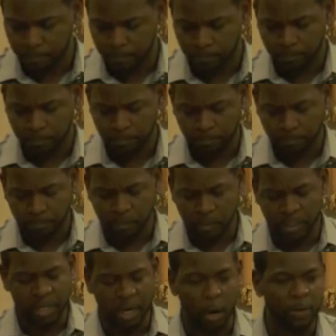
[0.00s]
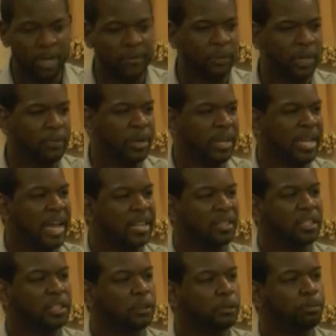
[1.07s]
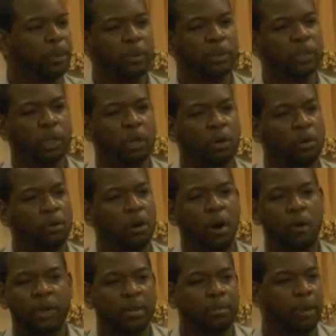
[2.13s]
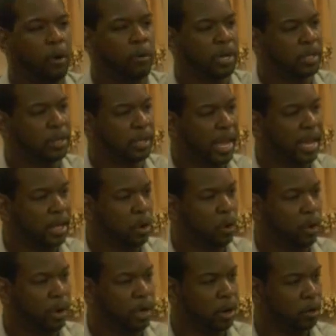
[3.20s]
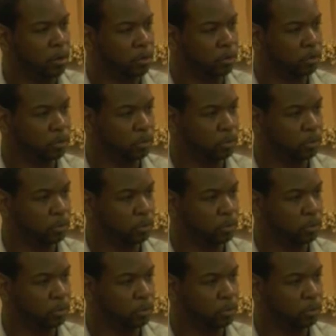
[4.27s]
it. You know, we got this spiritual hokey pokey thing going on.